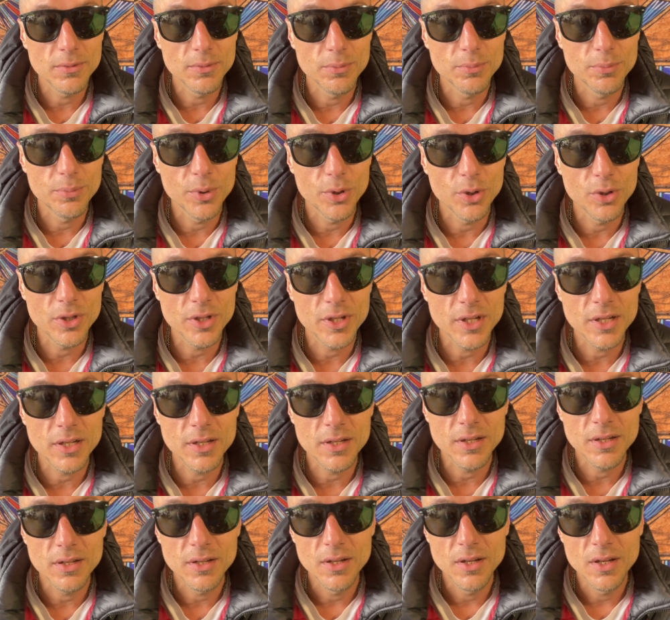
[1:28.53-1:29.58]
bullied,
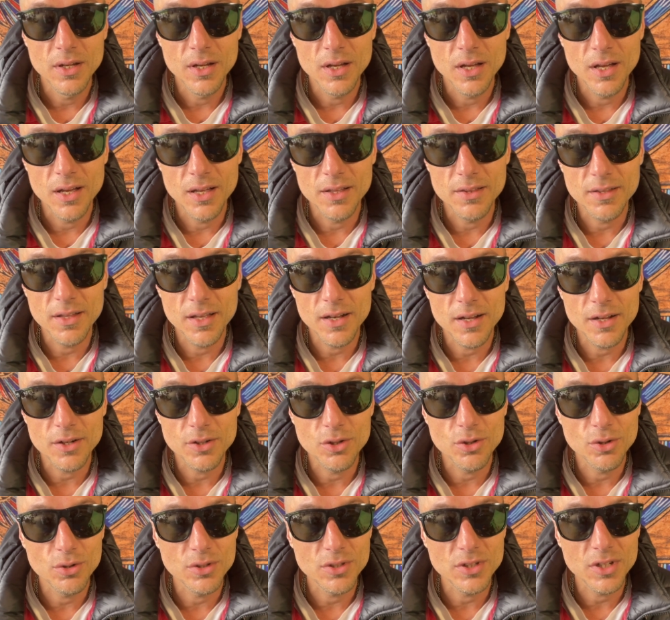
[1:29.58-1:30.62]
and then I'd
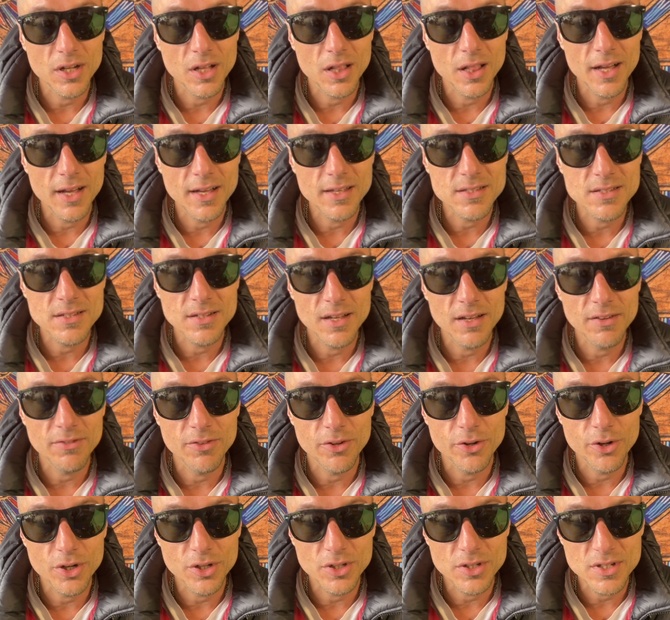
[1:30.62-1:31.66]
go into class and have
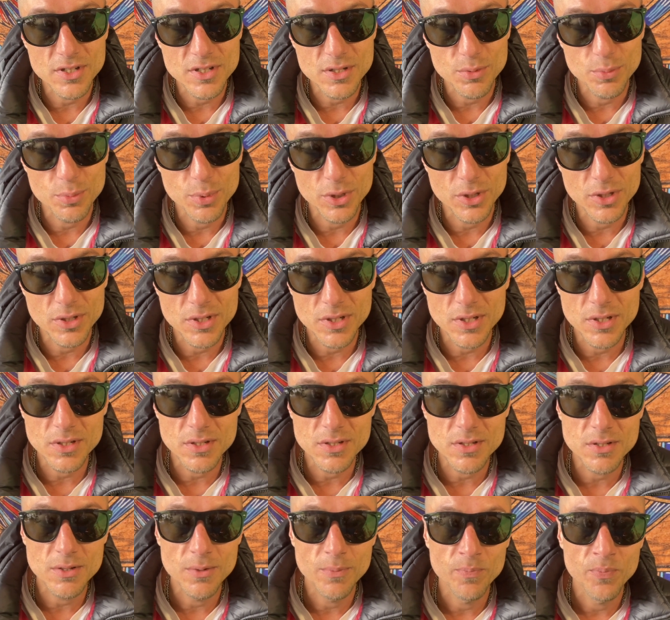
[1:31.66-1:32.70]
learning
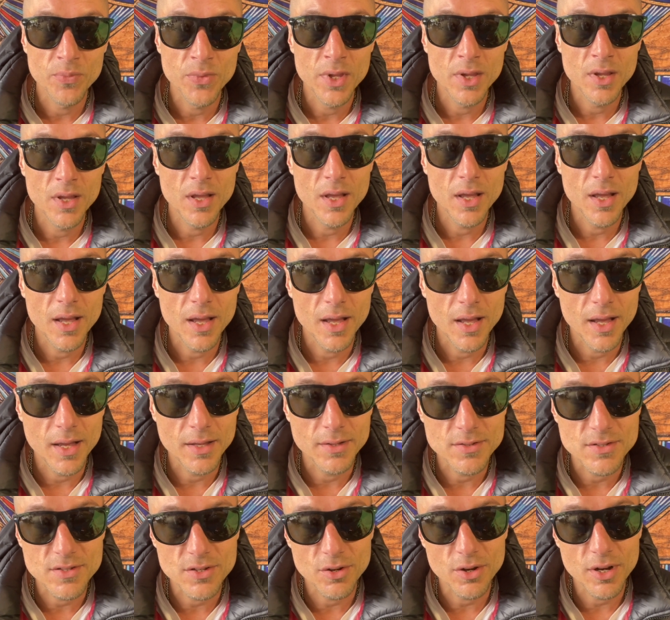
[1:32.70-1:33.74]
disabilities.
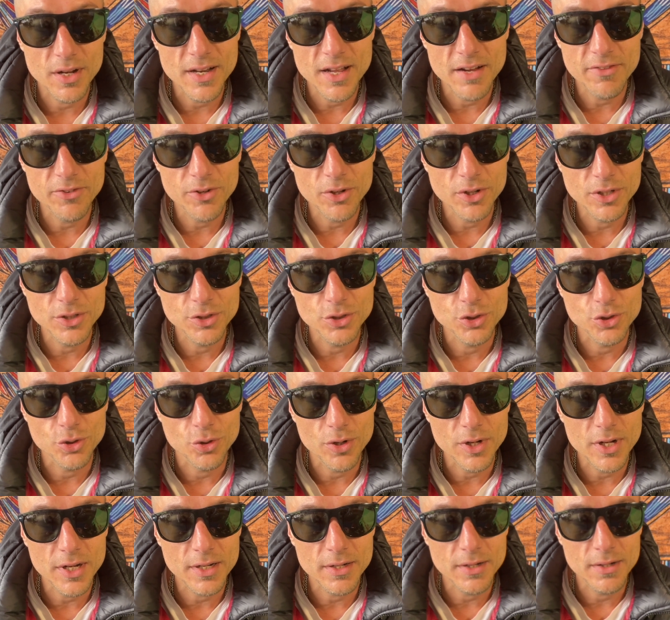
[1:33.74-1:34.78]
And so I never
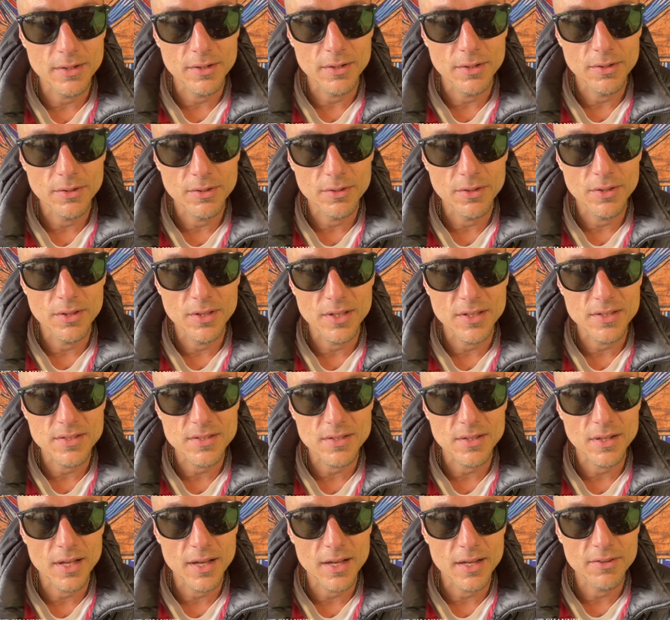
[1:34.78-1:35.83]
enjoyed this
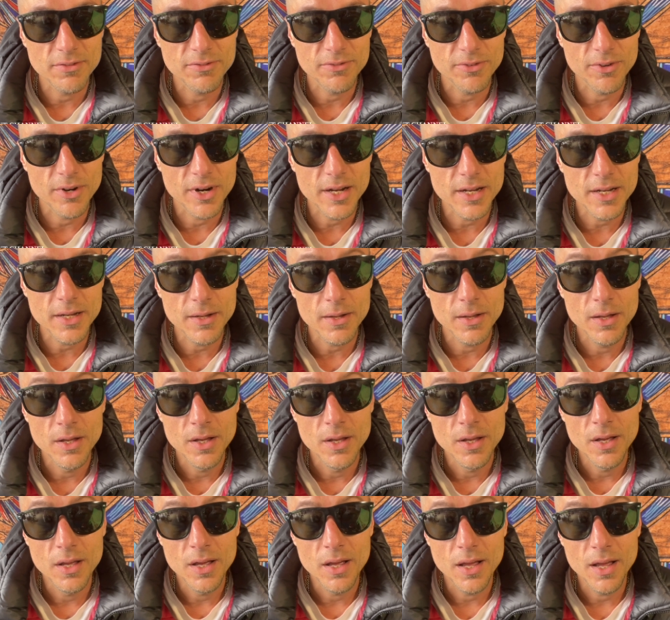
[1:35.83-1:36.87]
life, right?
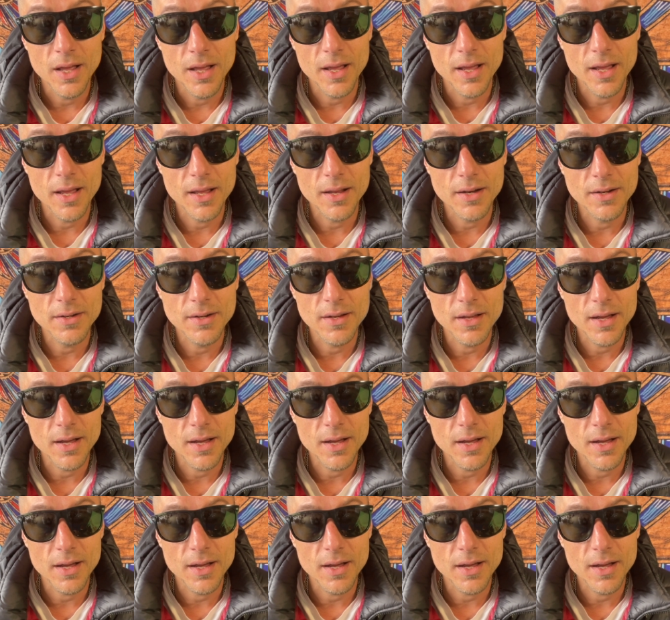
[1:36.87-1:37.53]
And